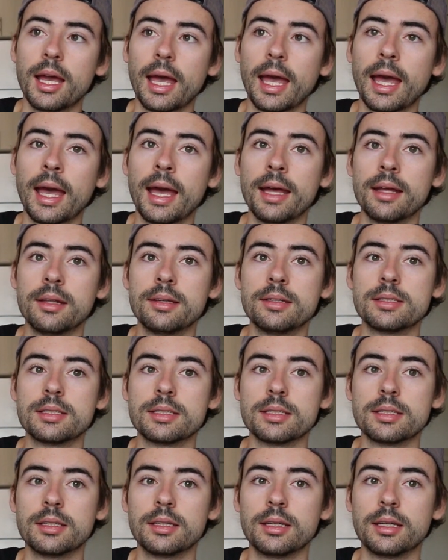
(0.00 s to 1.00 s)
And
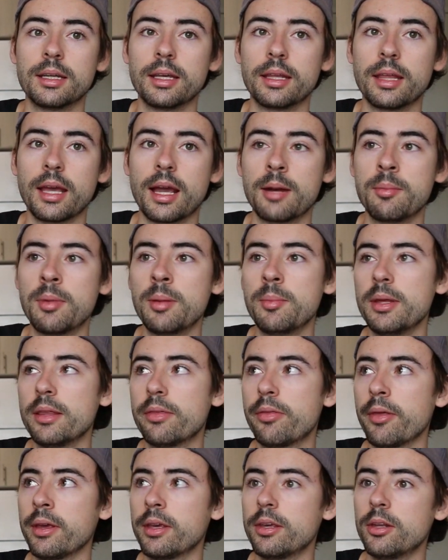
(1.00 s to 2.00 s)
it kind of made me
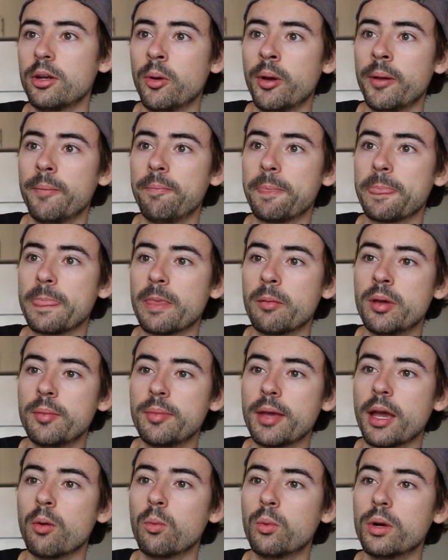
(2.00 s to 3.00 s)
think, you know what,
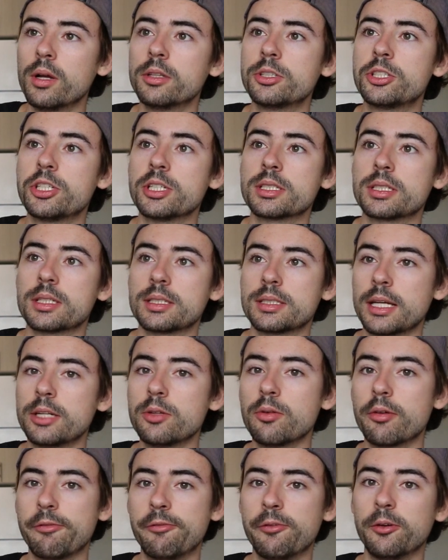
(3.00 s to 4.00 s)
maybe I will just, because I
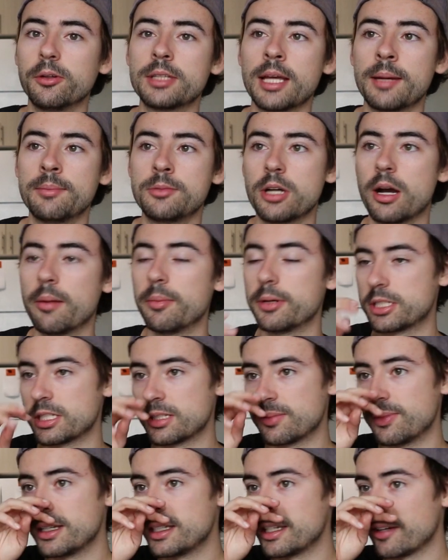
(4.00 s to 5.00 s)
do have a full-time job, which is
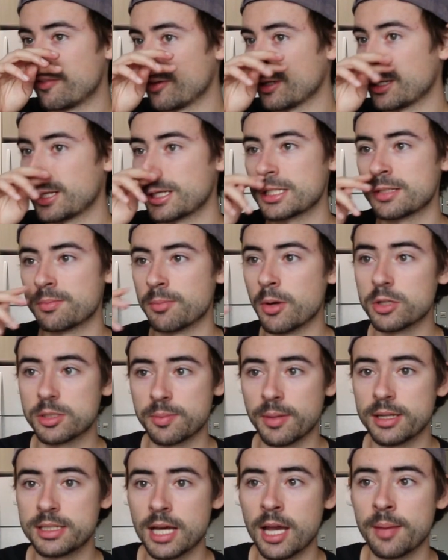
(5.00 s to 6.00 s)
a bit different because most of
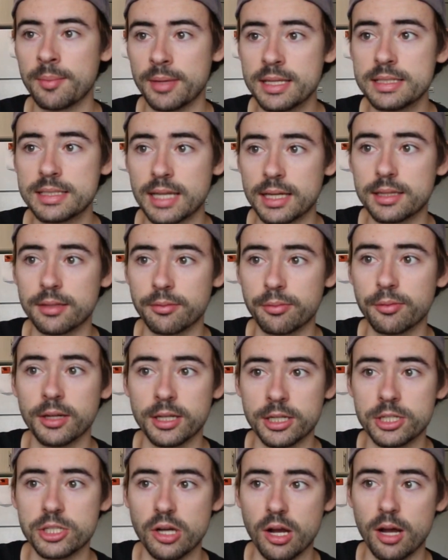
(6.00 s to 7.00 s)
my time is at the
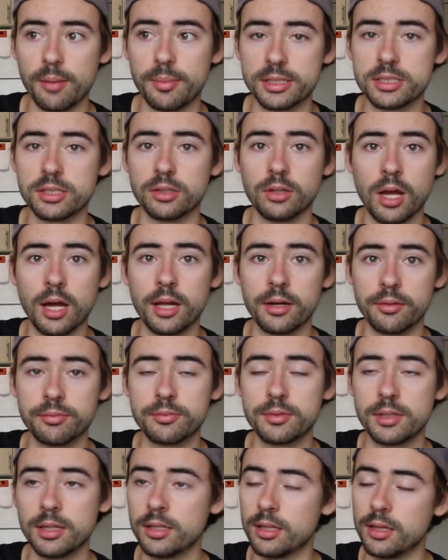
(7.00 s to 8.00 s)
freaking job.
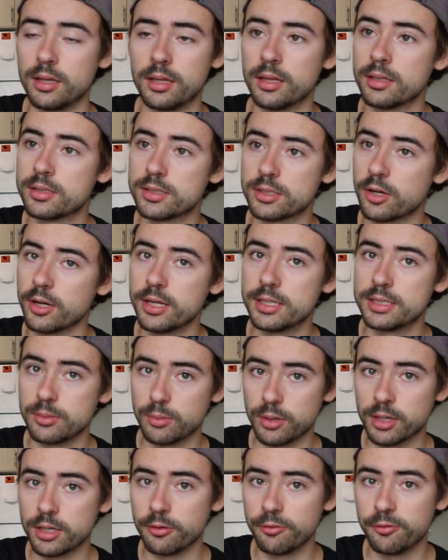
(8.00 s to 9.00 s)
It's crazy
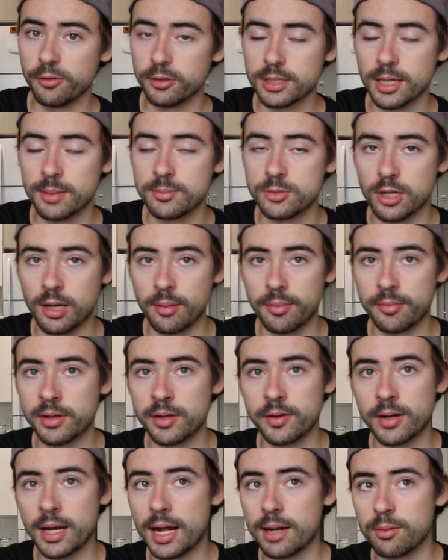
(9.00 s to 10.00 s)
working a full-time job. I've
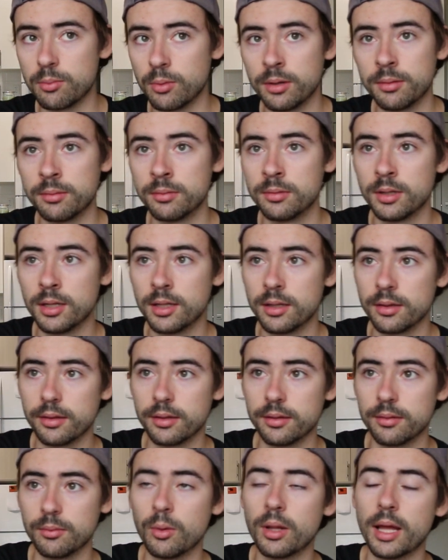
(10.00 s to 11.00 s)
never had one.
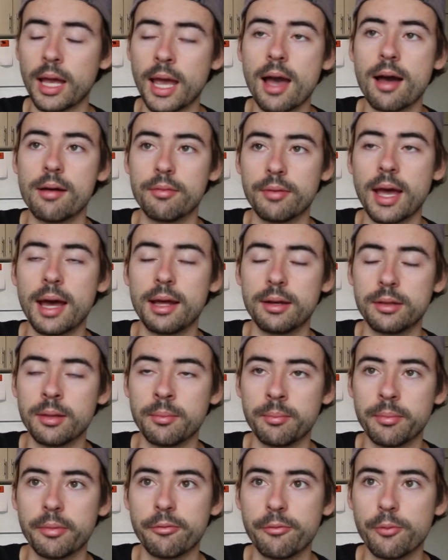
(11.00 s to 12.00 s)
Well, I have had
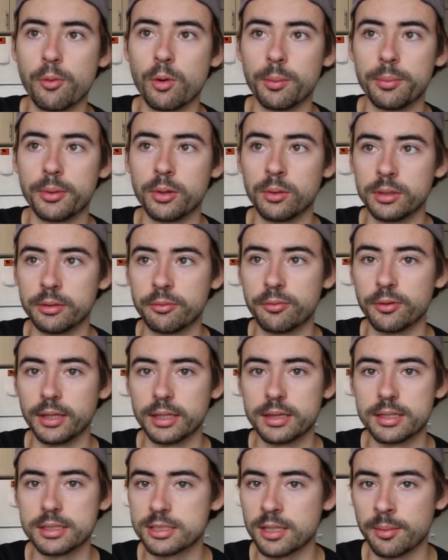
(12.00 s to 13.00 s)
them before, but only for
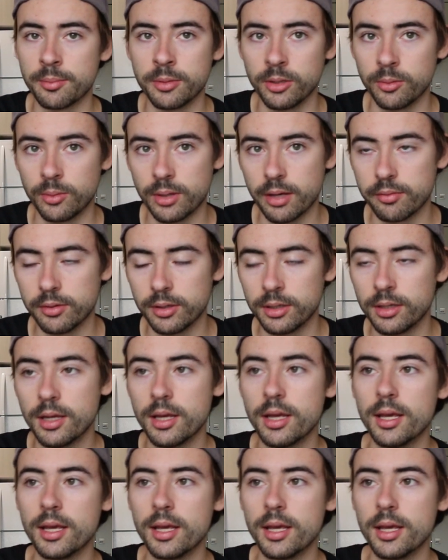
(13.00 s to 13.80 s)
like the summer or whatever.